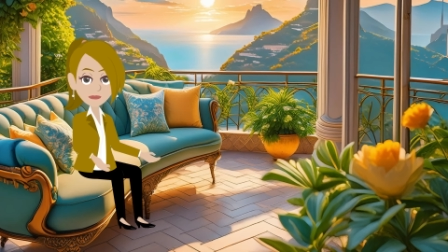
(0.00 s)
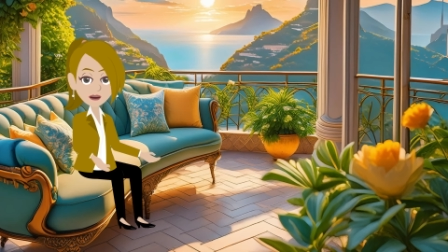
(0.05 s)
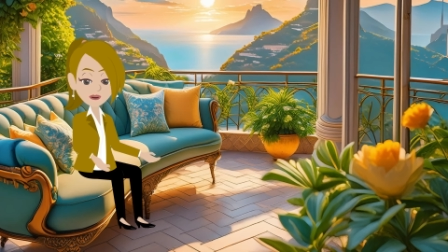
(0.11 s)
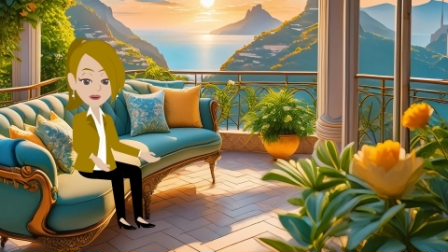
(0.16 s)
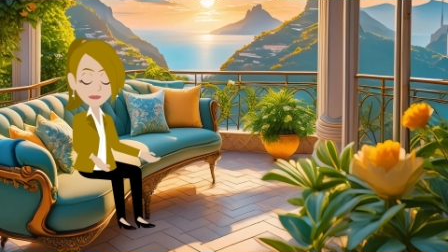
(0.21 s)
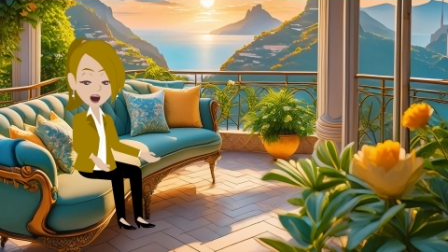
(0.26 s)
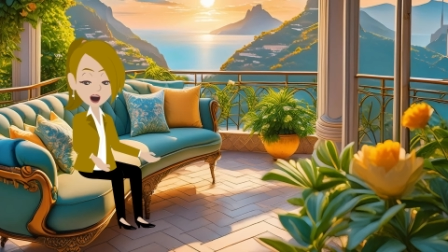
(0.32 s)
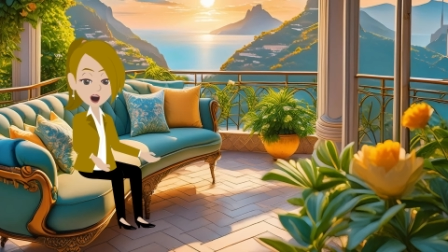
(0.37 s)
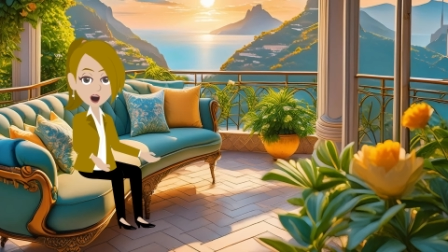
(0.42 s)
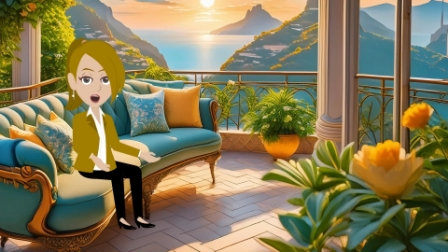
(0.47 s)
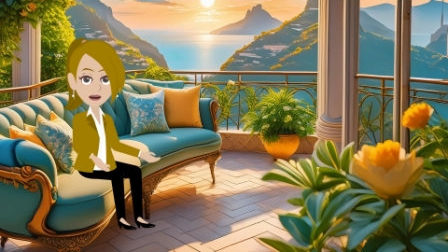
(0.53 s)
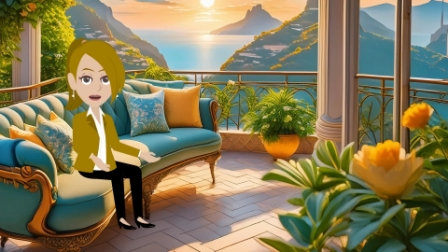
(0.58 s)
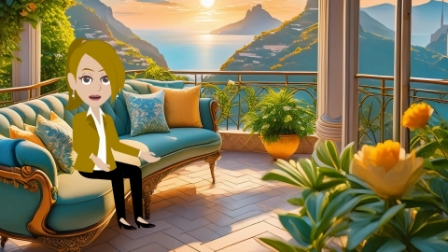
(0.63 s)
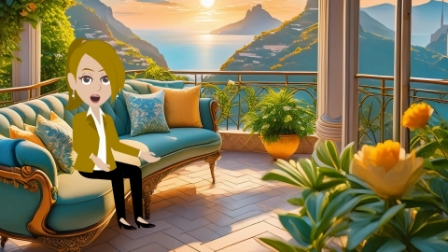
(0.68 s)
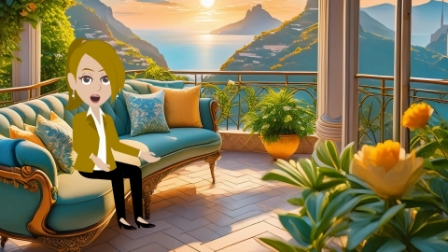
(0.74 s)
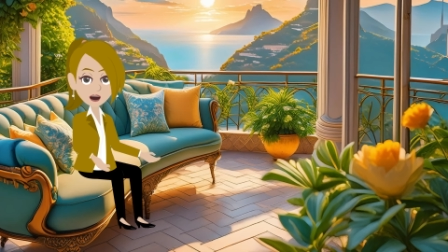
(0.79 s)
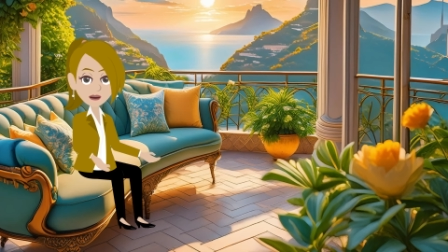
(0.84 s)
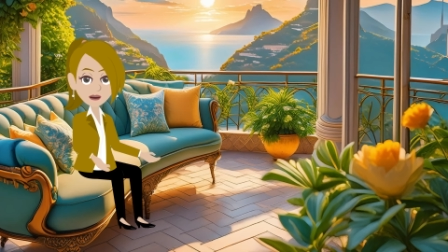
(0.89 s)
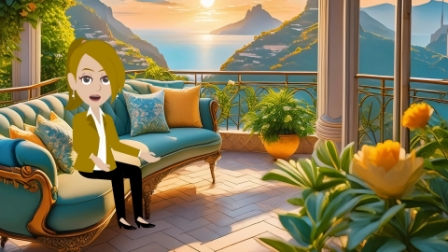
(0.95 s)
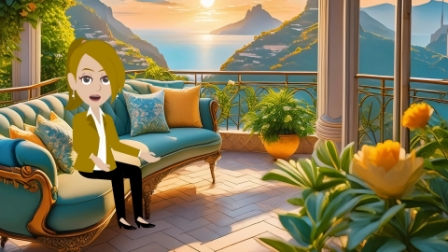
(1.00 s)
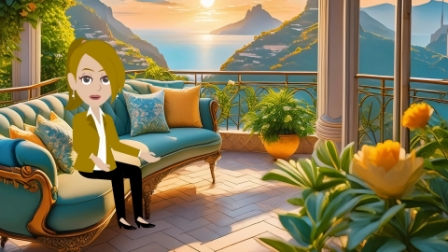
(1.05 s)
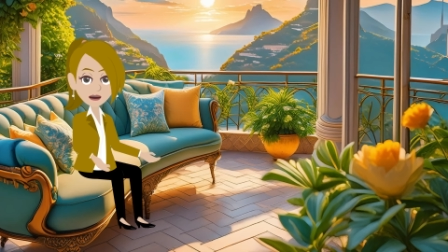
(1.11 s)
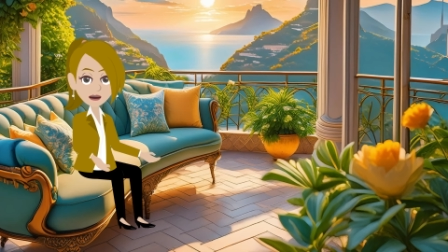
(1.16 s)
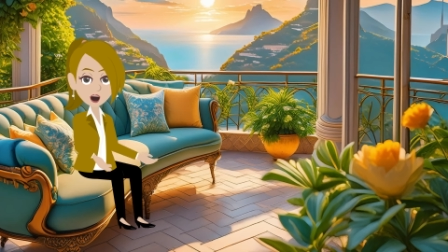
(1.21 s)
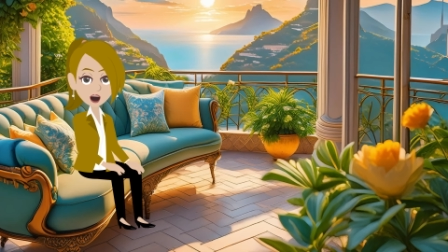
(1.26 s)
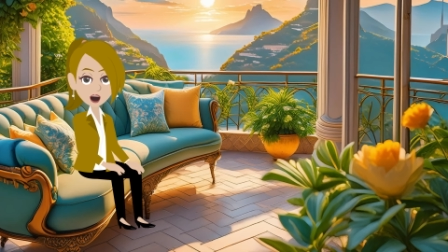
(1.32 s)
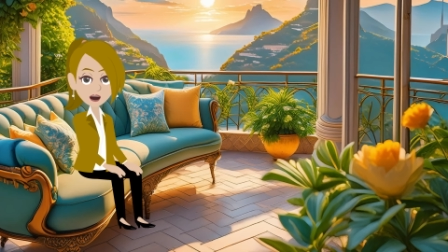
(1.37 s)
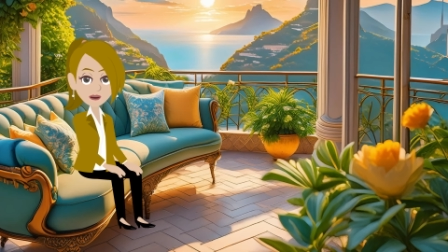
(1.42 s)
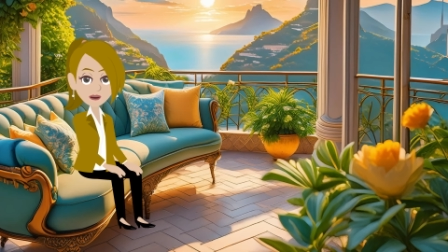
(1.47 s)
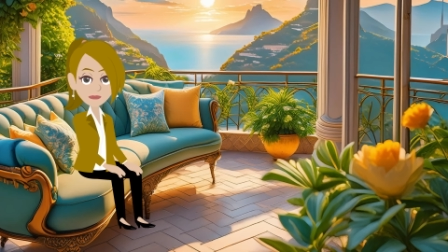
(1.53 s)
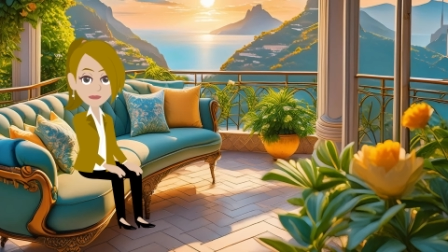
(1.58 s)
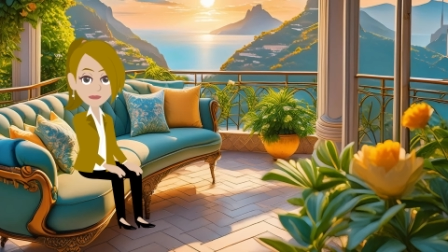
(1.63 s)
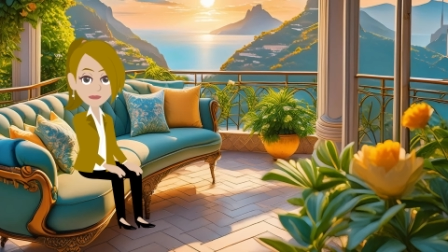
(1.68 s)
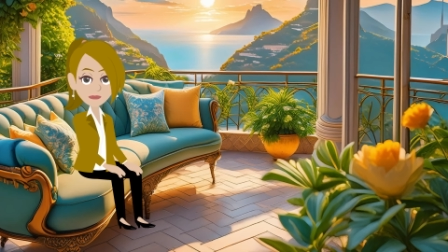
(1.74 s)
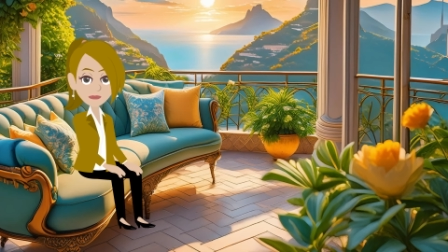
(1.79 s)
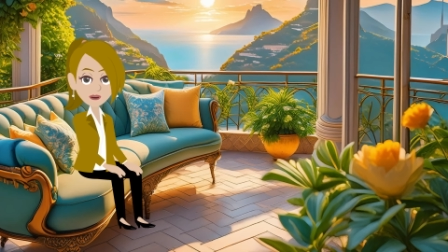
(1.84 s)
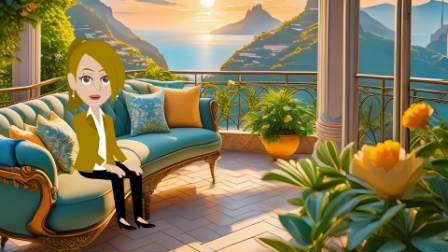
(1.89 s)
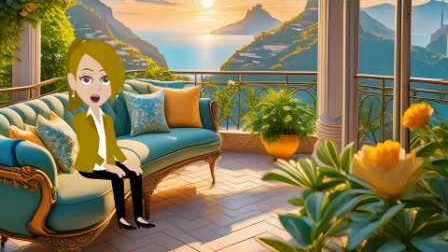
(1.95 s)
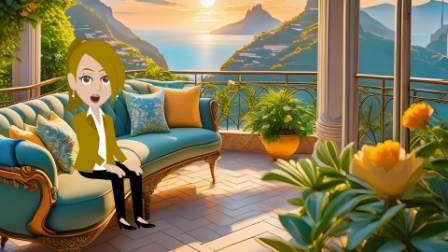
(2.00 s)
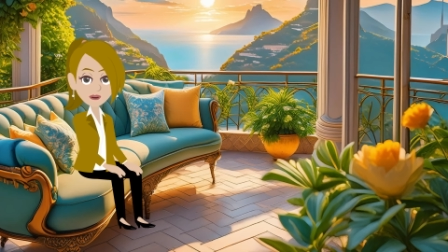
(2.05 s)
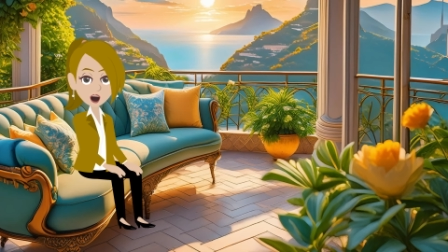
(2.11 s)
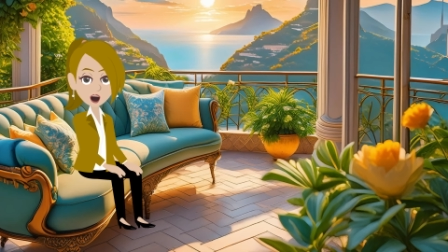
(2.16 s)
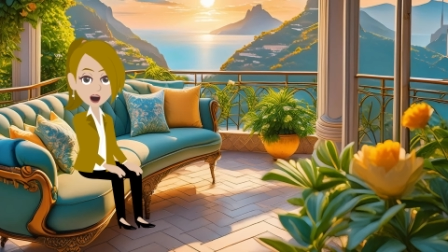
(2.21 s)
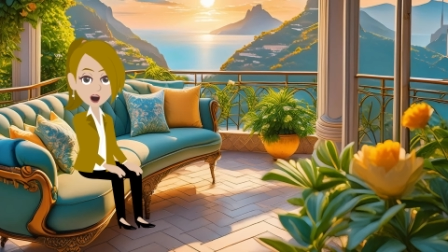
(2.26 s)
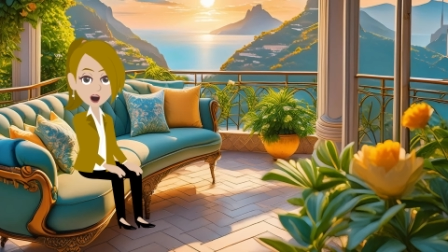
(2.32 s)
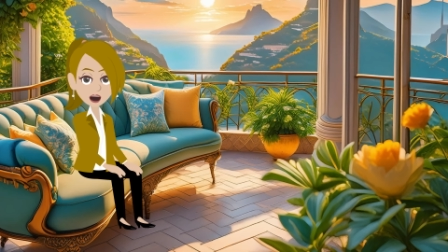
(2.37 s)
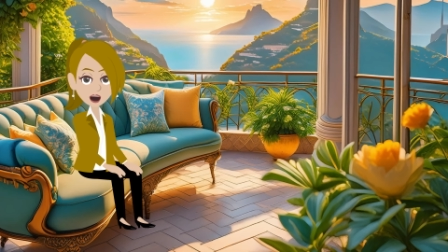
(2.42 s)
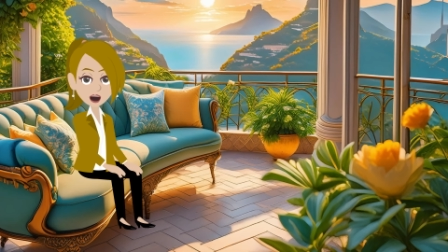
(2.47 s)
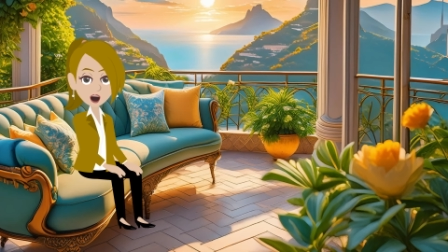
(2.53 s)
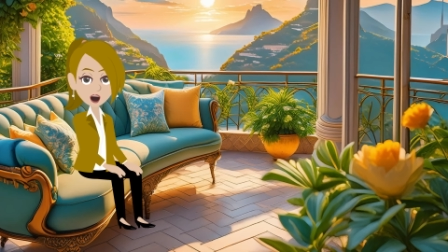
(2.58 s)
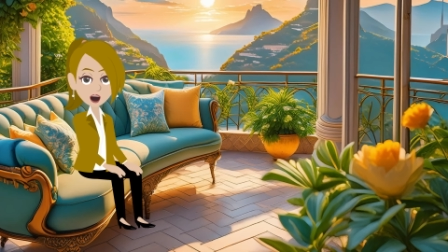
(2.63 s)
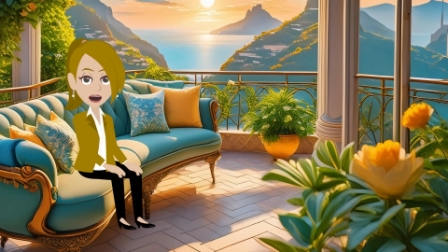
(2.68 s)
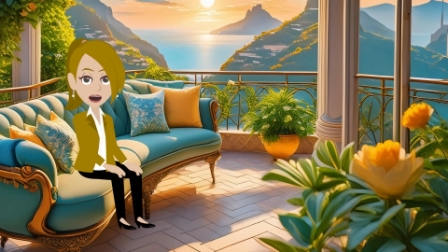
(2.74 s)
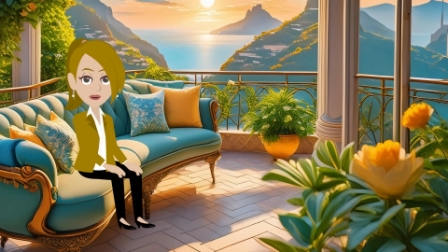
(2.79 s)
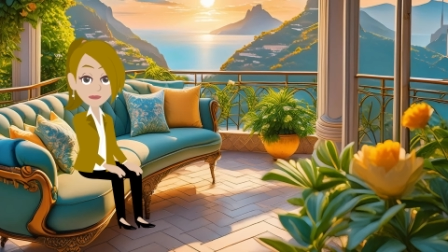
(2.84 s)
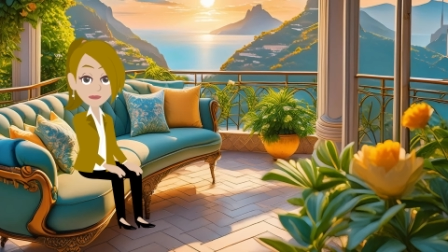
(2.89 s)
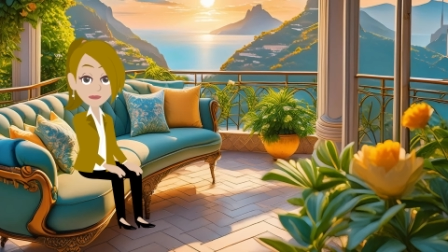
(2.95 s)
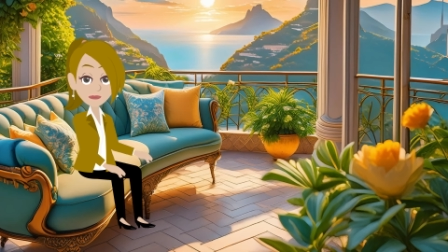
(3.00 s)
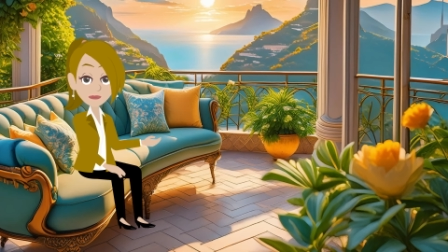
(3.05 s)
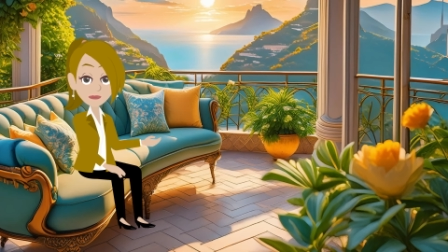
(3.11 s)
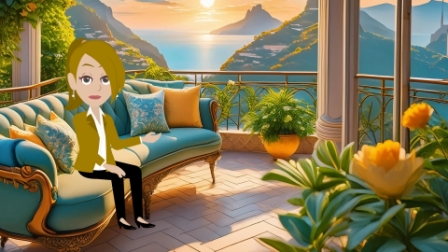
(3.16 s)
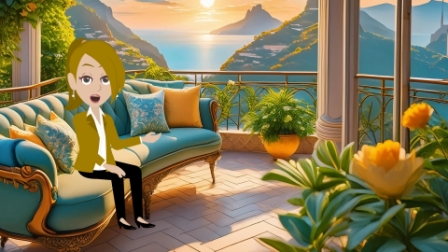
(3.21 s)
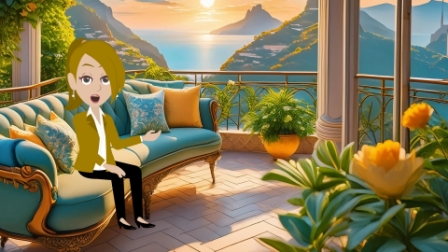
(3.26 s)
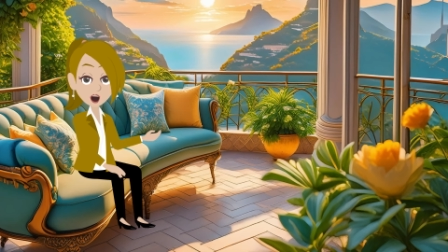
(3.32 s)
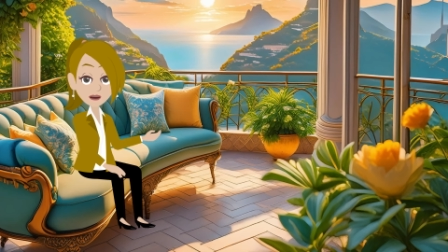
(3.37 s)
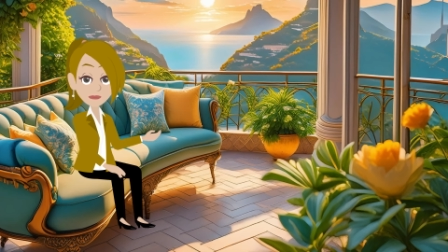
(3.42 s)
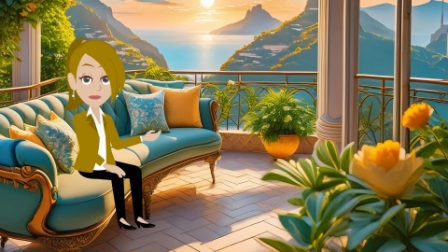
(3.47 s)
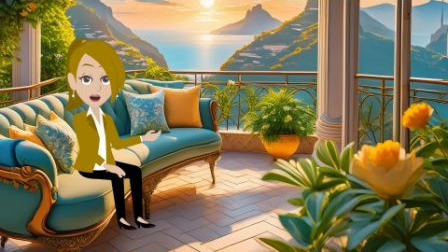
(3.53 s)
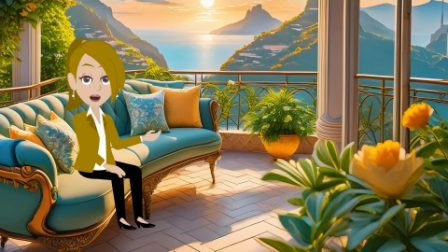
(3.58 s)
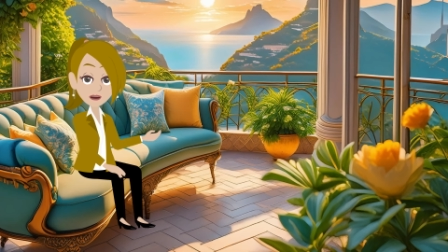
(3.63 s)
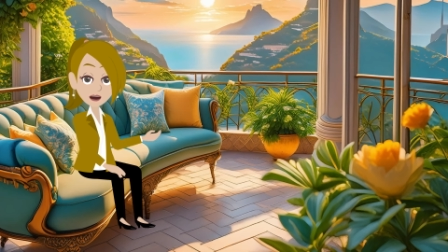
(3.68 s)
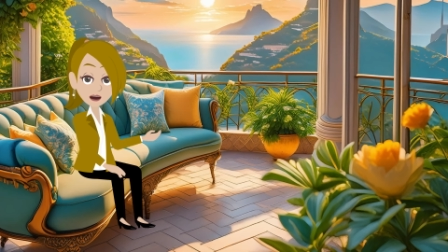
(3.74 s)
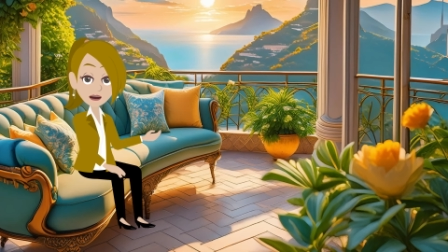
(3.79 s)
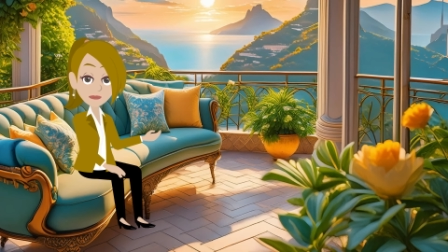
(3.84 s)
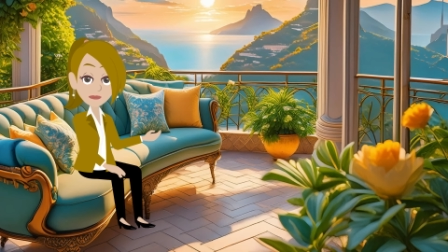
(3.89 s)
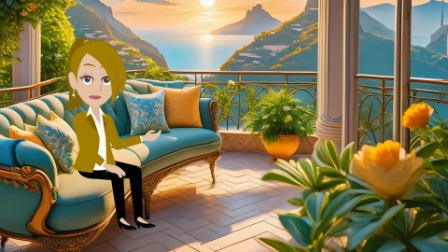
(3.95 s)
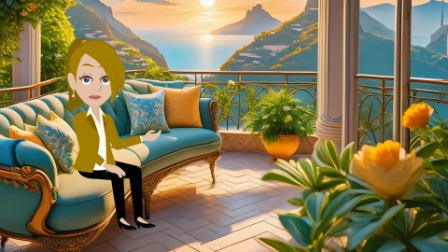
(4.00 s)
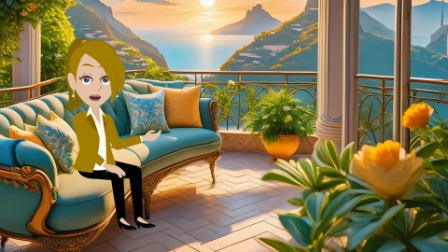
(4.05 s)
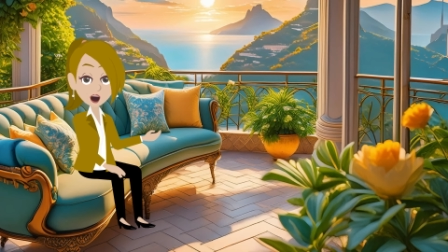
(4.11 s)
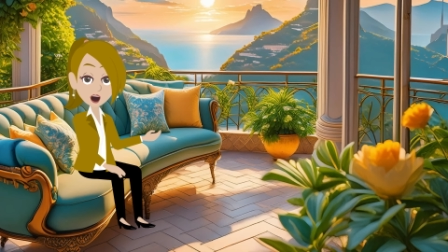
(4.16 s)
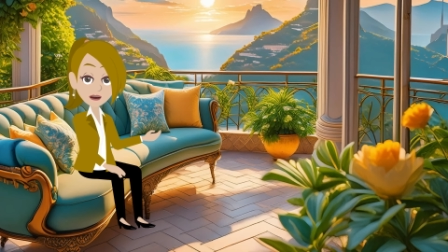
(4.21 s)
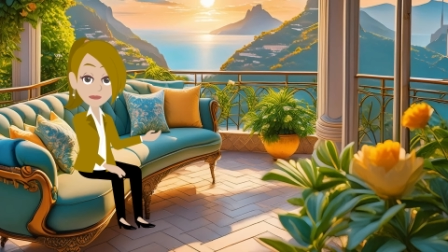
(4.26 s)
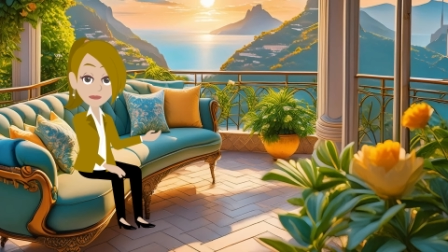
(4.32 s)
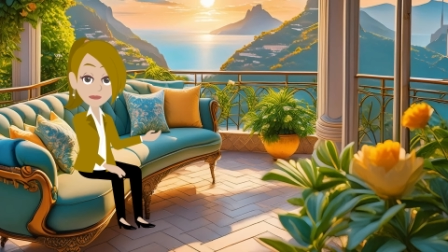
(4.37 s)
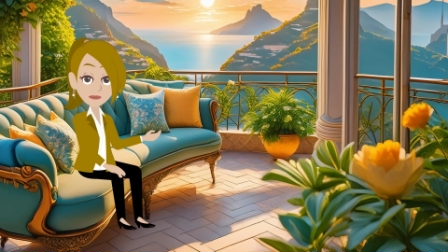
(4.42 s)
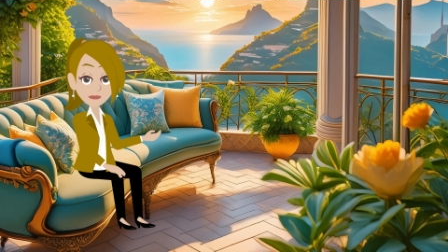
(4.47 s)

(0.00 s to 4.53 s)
eternal version of you to whom you must constantly seek